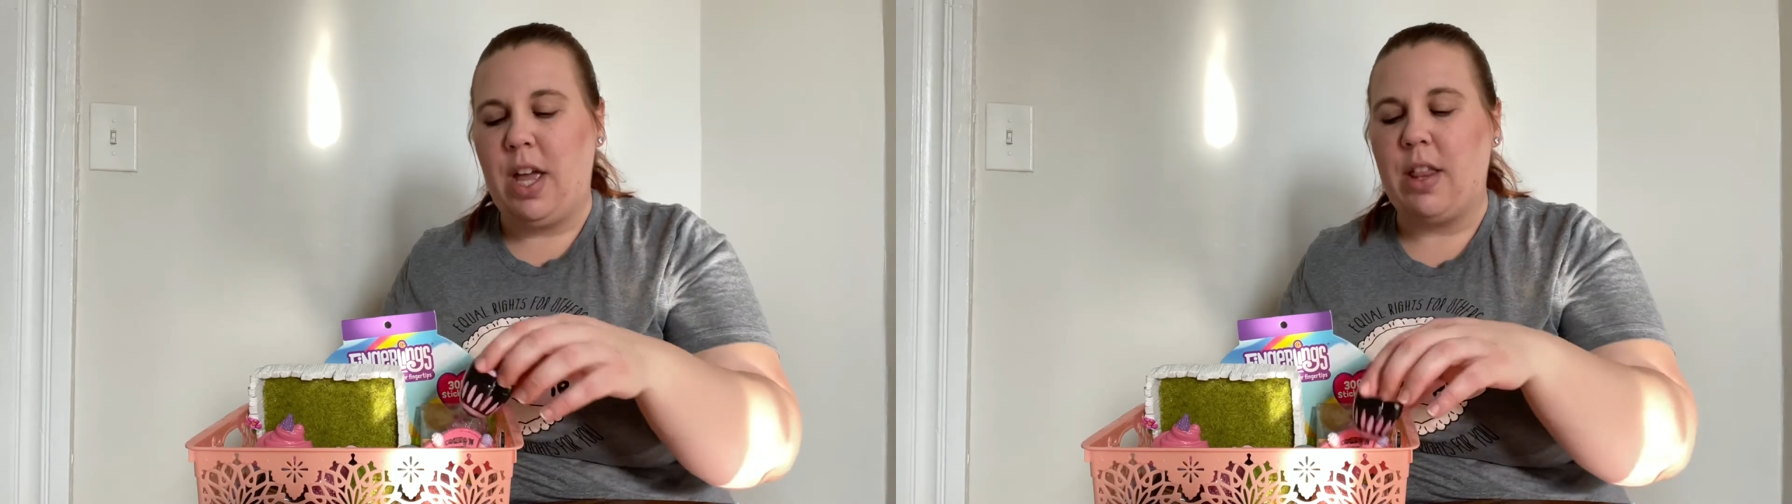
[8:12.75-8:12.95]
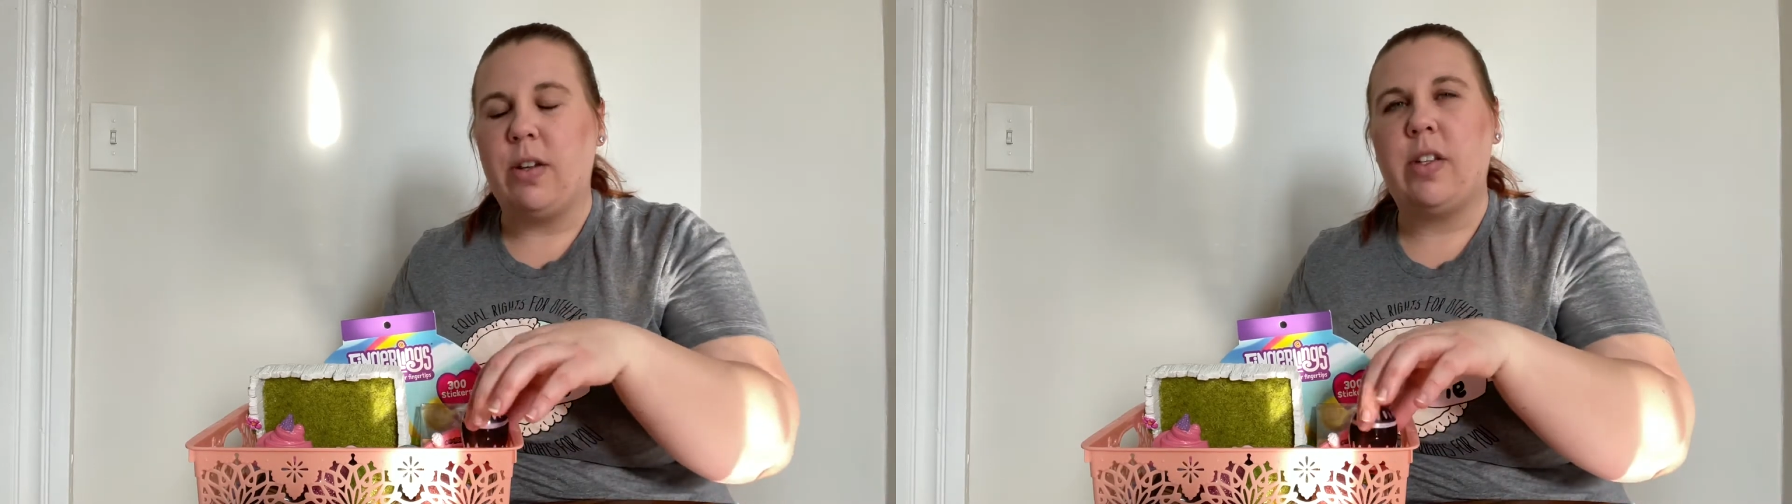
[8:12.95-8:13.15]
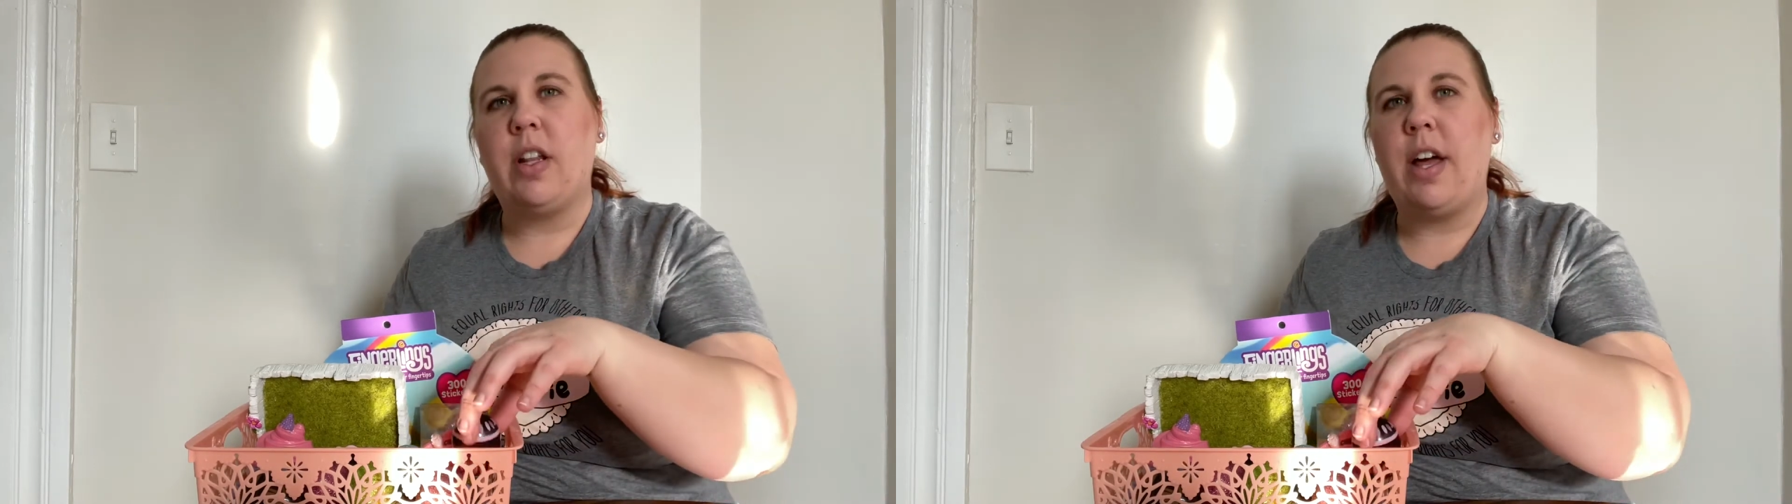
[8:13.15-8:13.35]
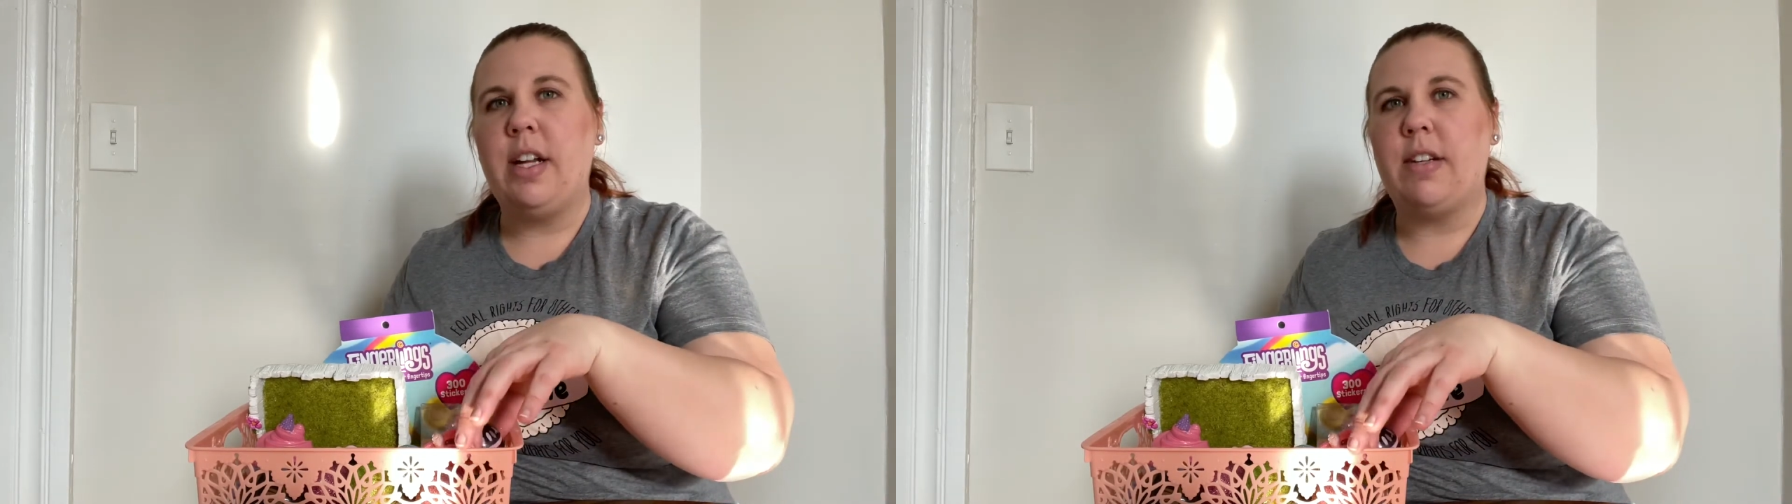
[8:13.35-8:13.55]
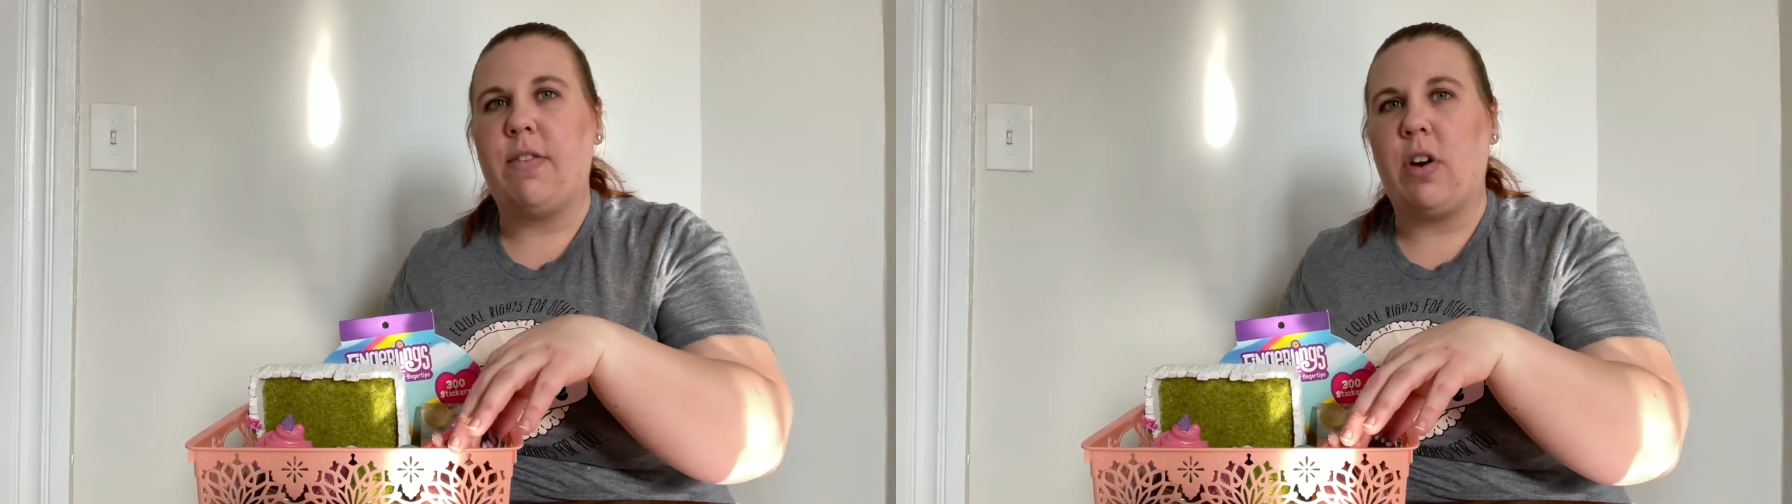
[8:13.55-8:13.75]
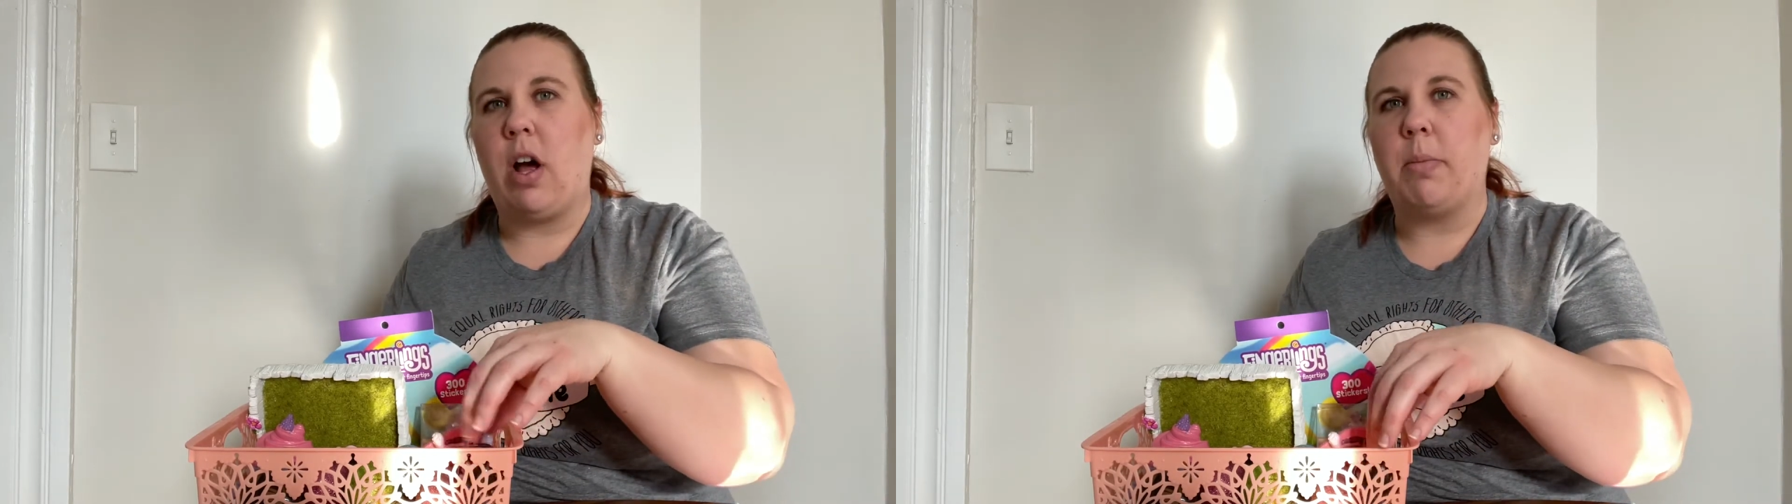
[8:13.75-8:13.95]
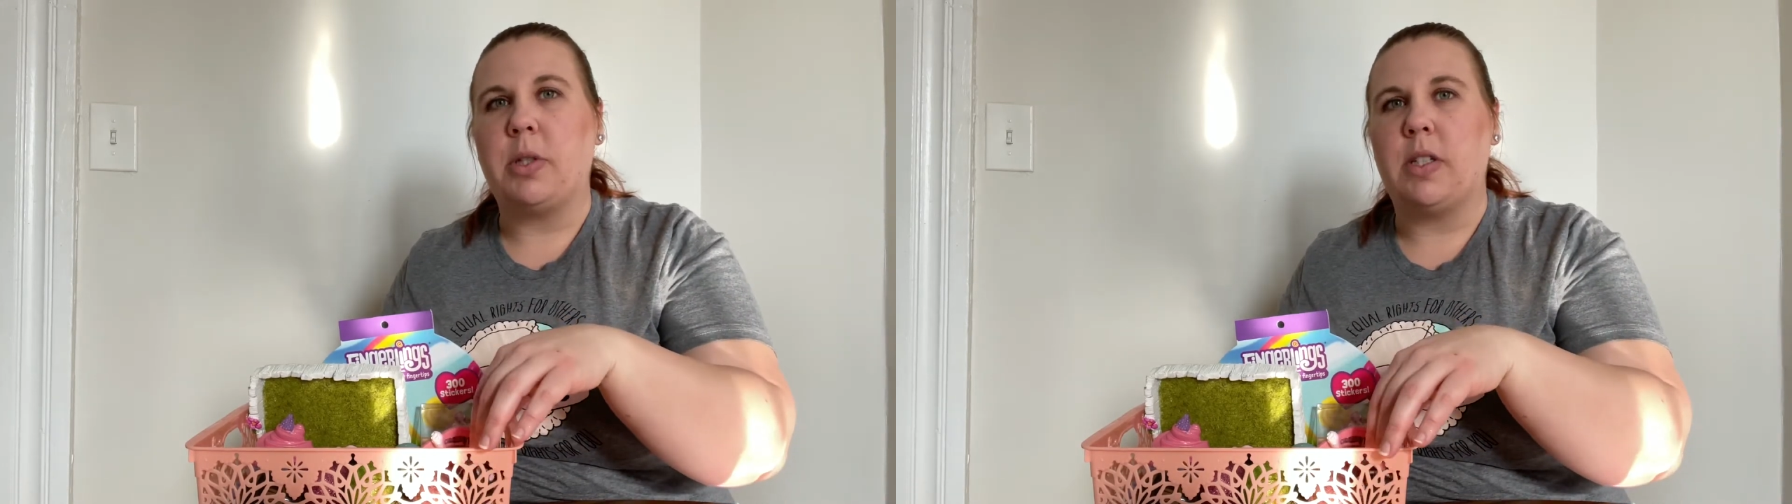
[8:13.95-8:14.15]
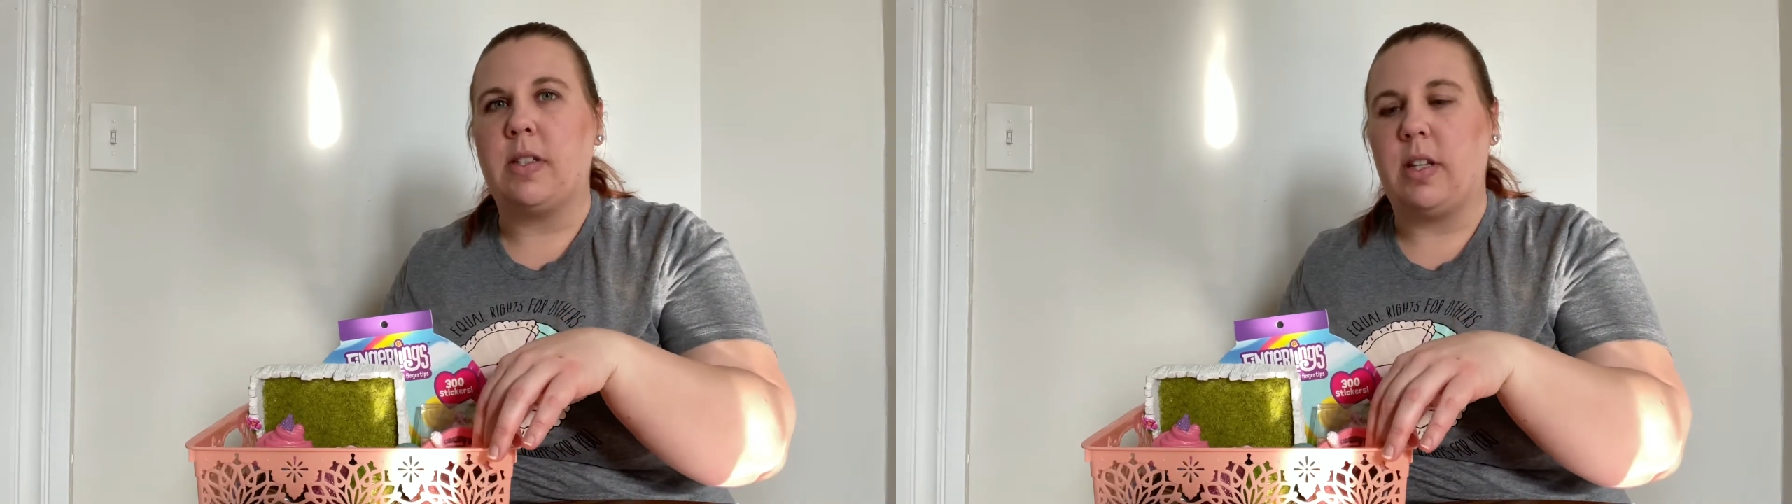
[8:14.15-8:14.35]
And there's a lot of different options